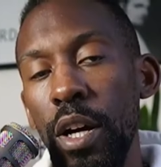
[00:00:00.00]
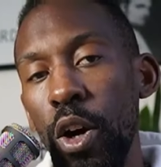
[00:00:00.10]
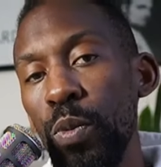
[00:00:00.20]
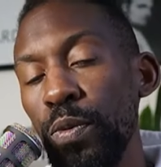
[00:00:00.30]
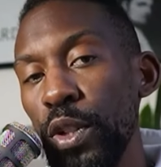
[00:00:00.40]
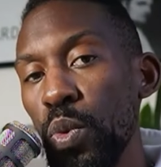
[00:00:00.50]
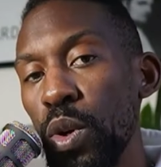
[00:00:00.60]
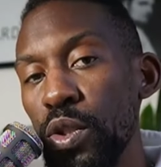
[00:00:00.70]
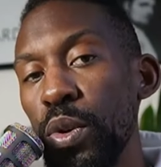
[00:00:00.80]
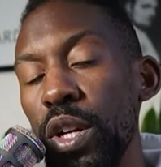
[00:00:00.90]
Hopefully, you are
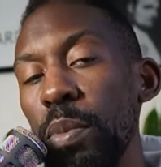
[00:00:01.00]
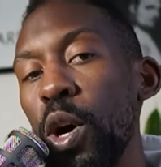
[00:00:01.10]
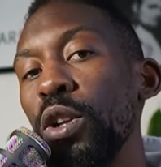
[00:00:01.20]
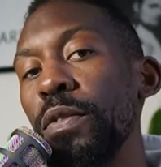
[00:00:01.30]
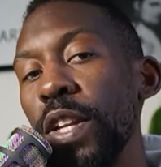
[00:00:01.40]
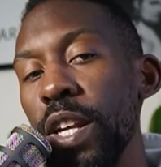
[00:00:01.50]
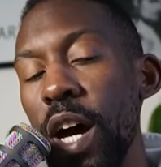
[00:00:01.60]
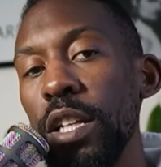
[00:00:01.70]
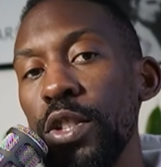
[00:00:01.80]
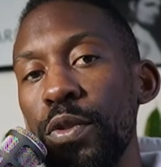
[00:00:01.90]
soaking up all of the
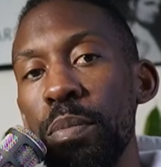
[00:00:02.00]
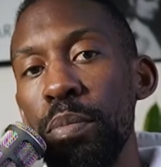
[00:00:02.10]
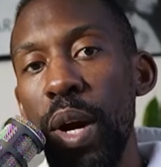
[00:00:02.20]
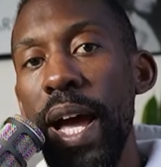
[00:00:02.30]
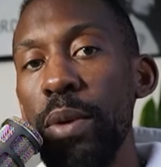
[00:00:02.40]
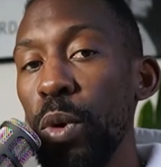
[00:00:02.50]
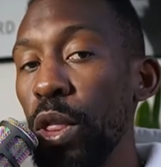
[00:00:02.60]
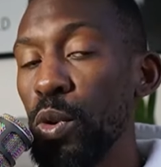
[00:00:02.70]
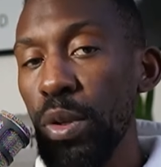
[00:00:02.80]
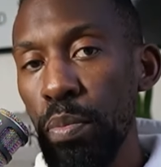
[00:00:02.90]
knowledge from Brad. One of the
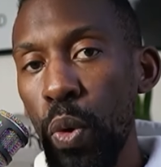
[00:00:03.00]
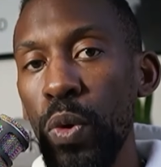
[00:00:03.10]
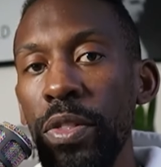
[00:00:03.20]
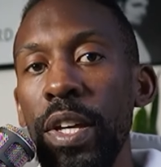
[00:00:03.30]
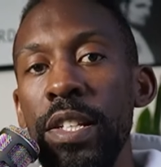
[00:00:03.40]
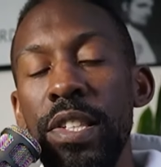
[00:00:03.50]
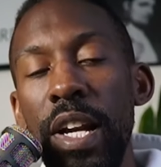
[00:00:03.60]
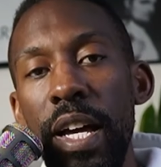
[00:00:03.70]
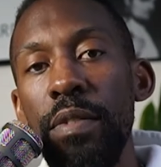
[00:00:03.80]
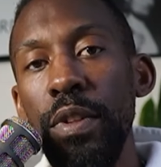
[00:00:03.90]
most important things that
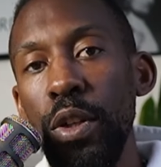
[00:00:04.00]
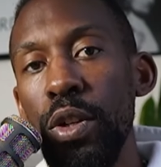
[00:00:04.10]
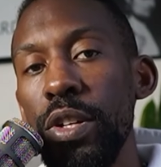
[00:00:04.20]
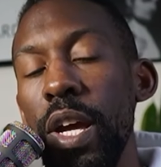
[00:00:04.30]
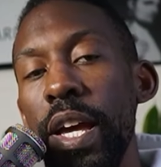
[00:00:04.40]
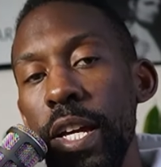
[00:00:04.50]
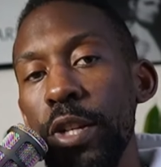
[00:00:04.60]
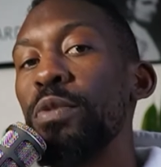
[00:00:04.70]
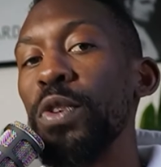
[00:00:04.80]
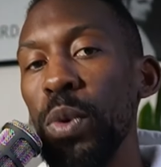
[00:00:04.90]
I have learned
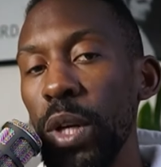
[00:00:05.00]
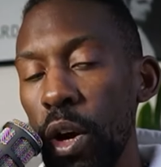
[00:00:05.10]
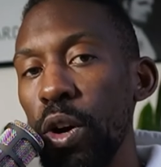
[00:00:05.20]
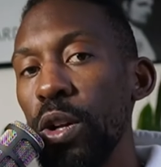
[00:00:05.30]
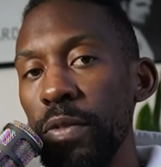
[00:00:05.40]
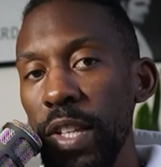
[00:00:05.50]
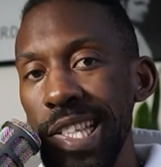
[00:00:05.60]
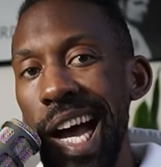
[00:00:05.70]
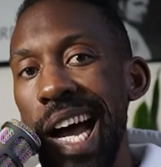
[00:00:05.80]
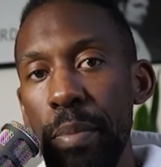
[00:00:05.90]
interviewing all of these
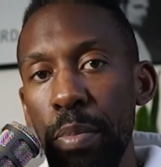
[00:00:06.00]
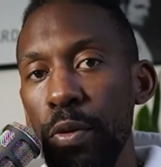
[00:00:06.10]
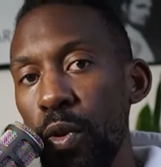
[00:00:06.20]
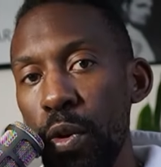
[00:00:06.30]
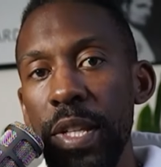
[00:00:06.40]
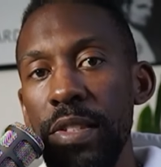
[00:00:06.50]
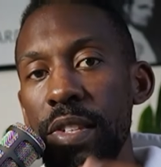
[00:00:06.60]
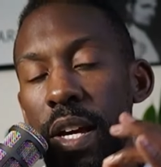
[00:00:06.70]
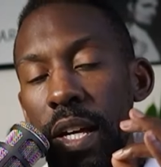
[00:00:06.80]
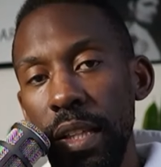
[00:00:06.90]
high performance
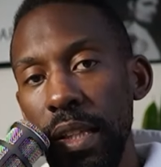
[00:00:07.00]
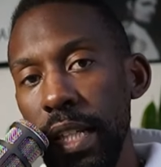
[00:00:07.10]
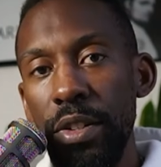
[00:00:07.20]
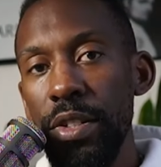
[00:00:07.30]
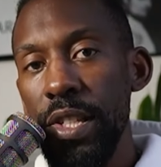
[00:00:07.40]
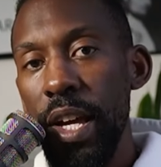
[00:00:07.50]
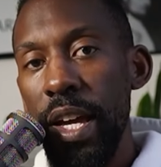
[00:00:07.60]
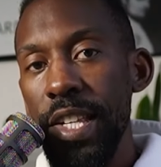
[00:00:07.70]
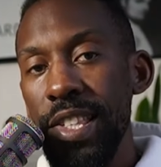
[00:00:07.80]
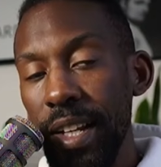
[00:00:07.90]
leaders
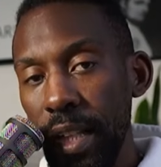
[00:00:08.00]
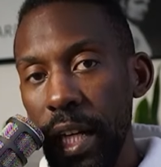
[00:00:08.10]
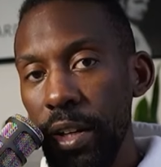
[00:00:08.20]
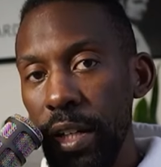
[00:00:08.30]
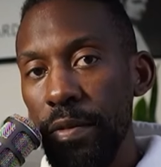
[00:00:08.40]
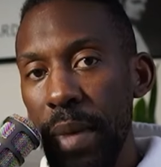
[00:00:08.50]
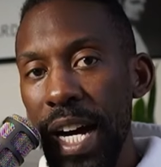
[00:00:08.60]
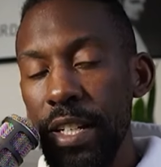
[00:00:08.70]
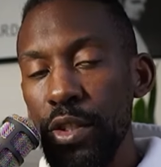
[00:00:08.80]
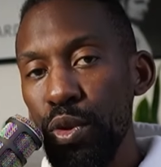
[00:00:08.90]
is that clarity of
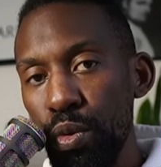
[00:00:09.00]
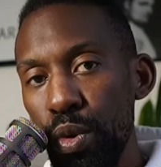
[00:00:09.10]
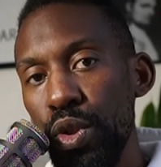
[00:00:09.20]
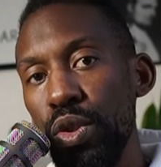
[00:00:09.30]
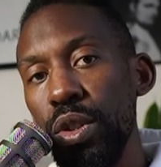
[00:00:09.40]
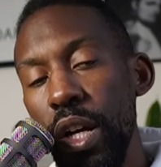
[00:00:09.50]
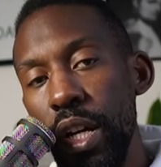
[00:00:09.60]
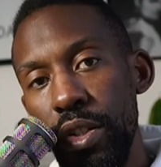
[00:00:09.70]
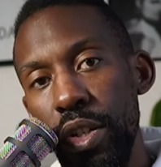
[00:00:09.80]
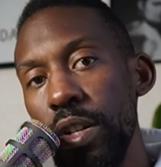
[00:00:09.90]
mind is crucial
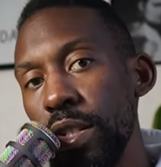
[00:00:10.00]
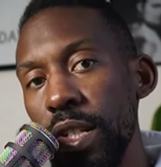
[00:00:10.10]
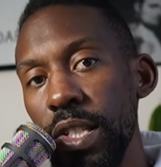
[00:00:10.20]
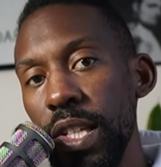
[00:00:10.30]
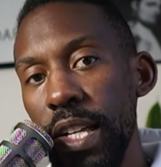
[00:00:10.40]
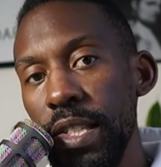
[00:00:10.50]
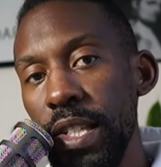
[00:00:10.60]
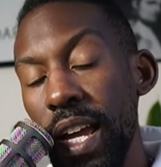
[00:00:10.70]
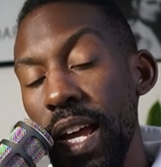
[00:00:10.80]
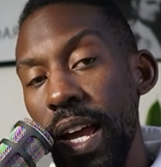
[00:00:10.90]
to your success.
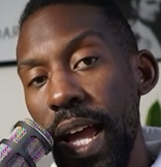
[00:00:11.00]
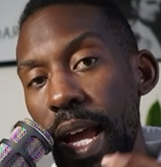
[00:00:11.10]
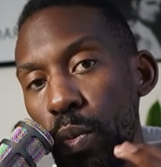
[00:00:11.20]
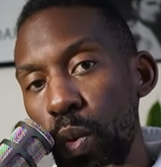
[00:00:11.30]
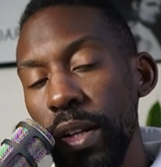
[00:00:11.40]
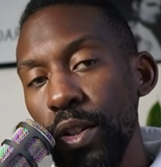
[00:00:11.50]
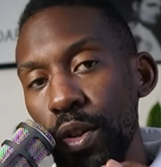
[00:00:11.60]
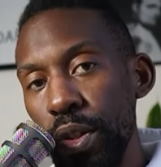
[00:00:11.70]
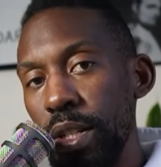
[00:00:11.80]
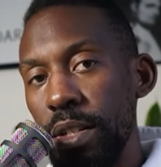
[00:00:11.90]
And what
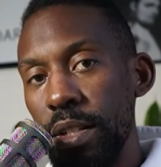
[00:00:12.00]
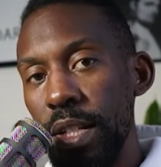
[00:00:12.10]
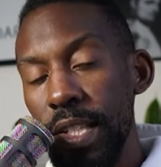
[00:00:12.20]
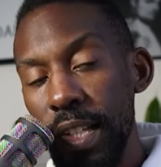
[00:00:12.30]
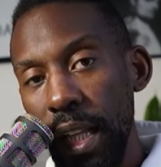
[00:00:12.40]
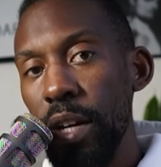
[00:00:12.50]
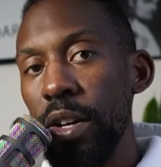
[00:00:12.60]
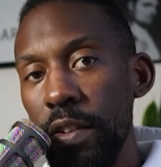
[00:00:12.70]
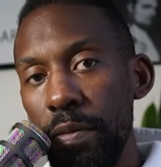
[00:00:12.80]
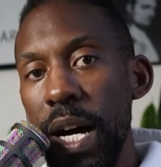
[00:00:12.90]
good is
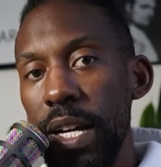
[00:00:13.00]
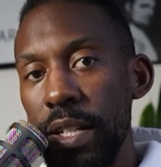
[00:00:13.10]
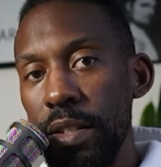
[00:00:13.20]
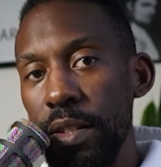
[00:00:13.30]
clarity of mind